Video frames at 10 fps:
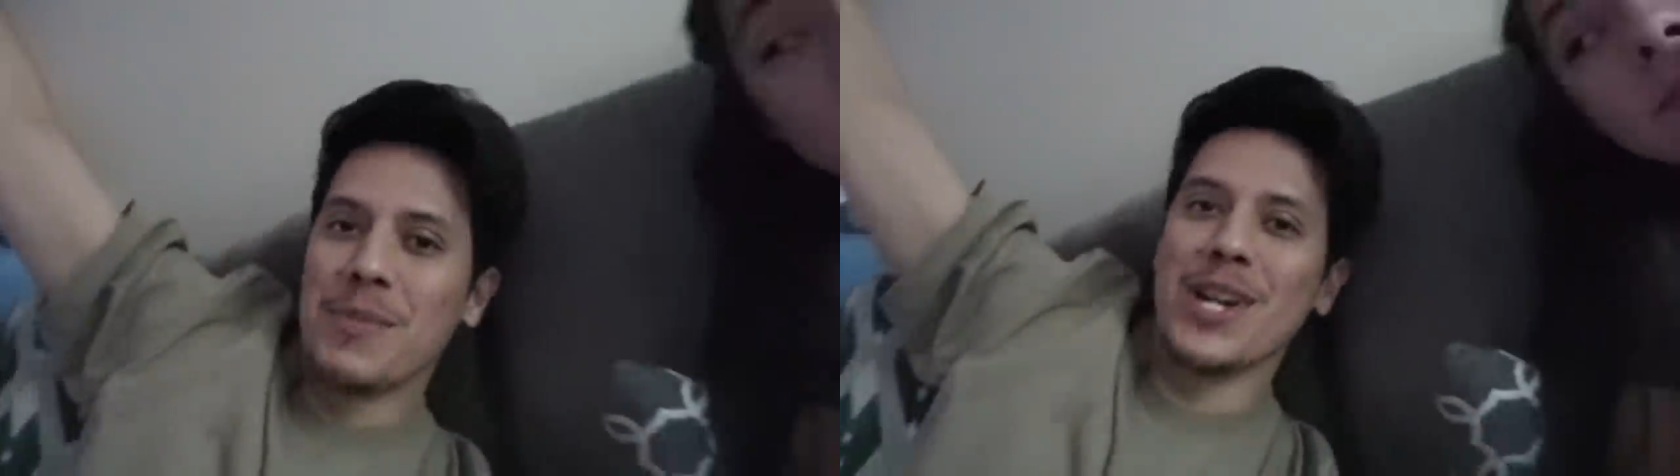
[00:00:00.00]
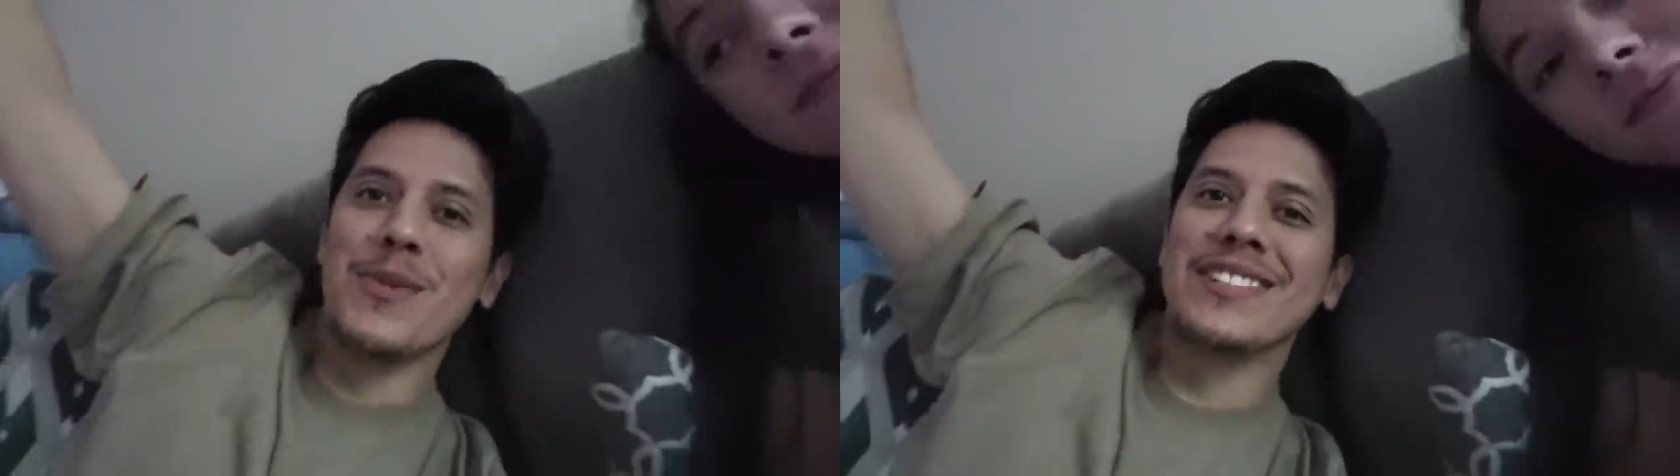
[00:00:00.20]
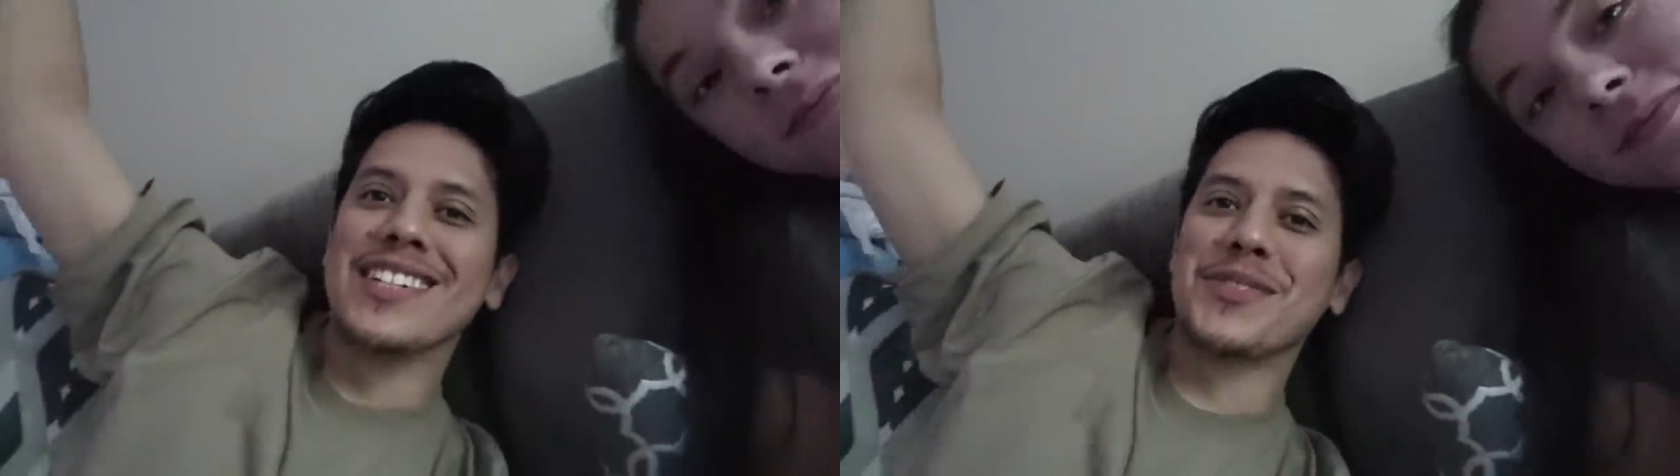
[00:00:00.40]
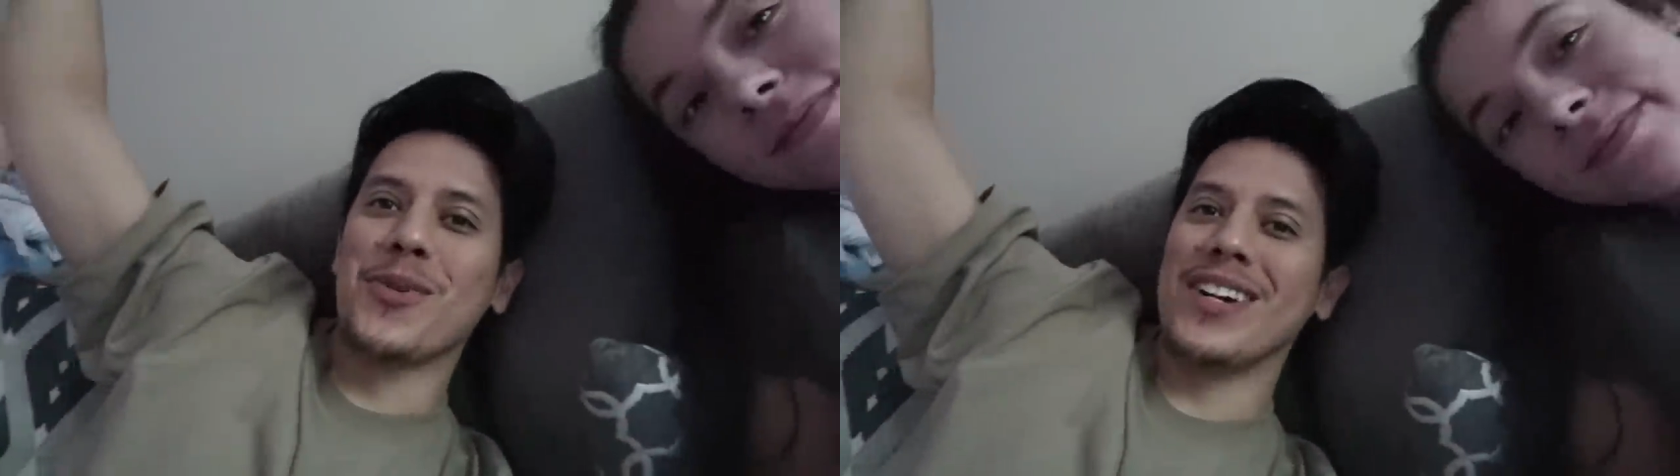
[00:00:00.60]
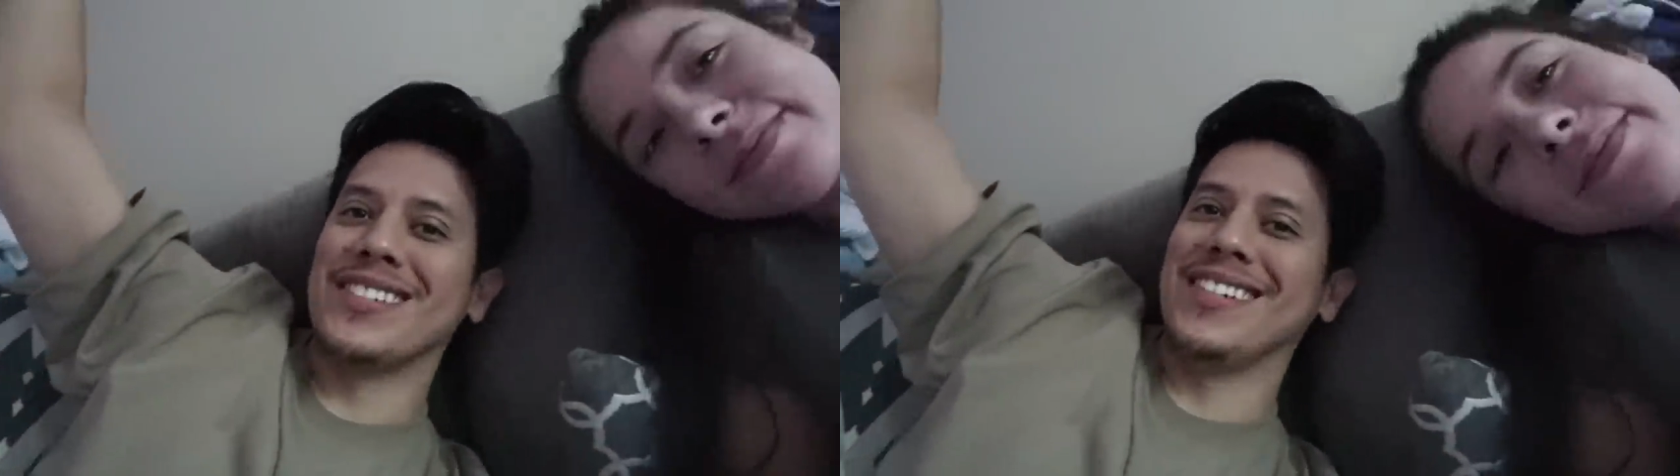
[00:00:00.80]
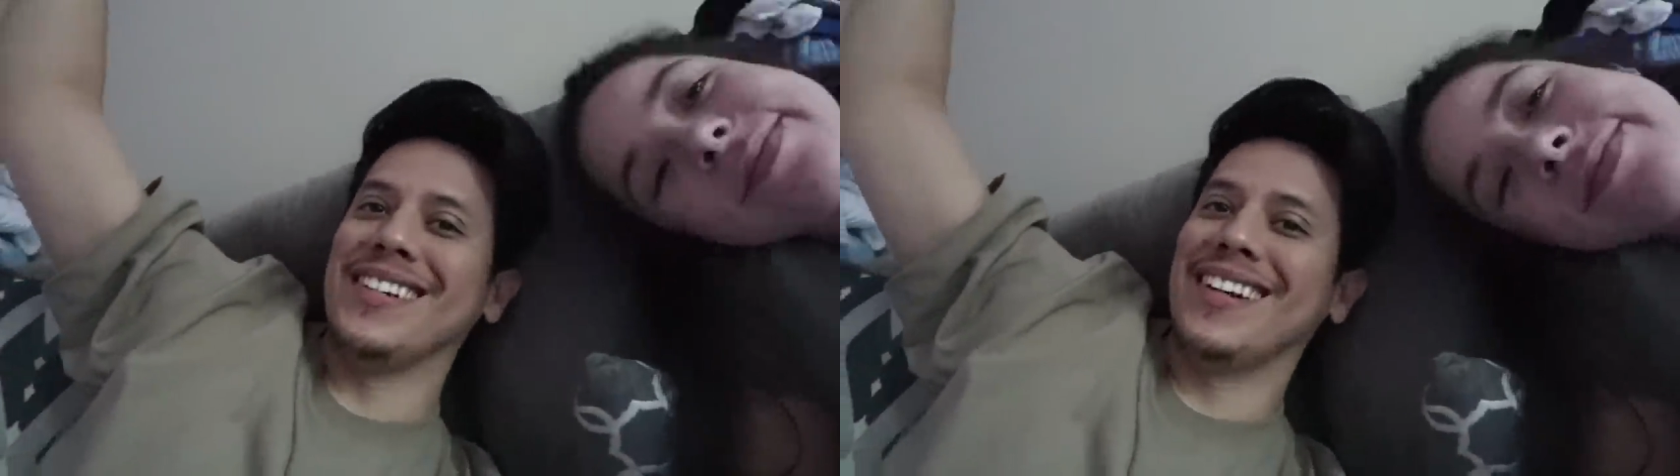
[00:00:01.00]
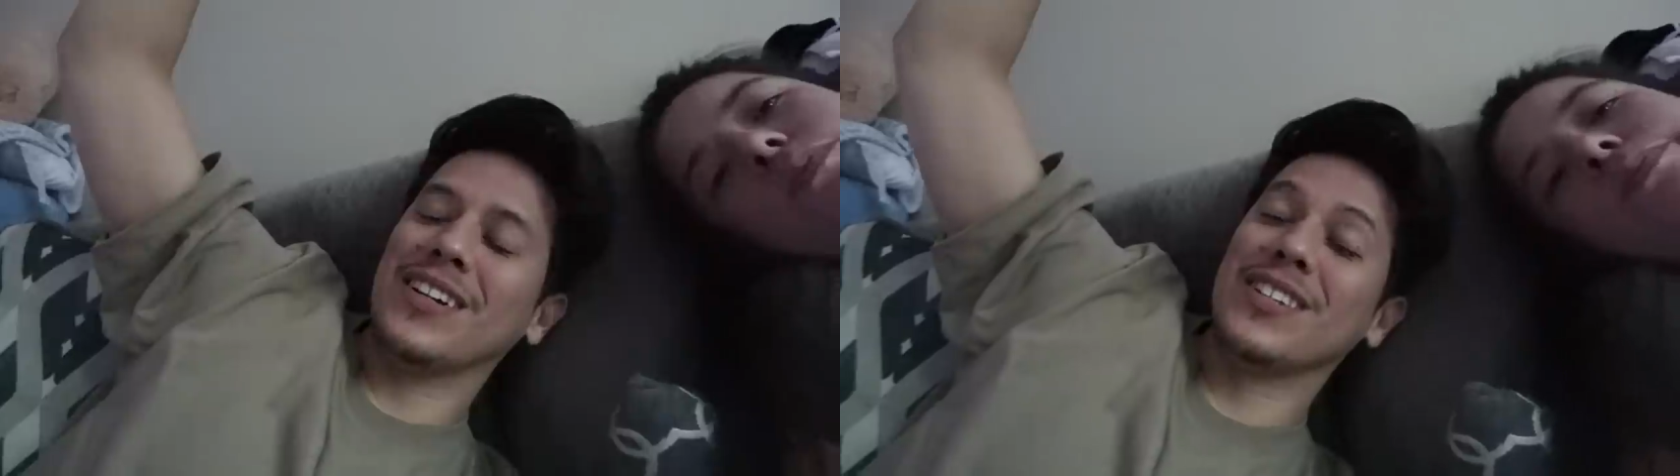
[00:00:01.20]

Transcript: But anyways, thanks for watching.